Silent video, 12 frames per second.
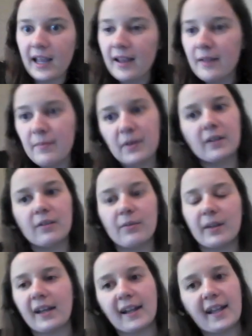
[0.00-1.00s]
am a good
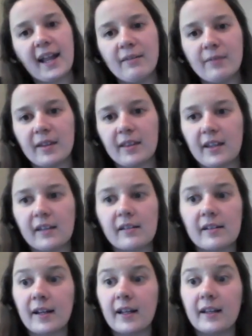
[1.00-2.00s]
queen. I can win things.
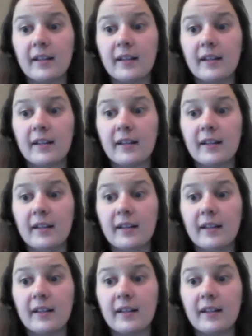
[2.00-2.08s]
And I,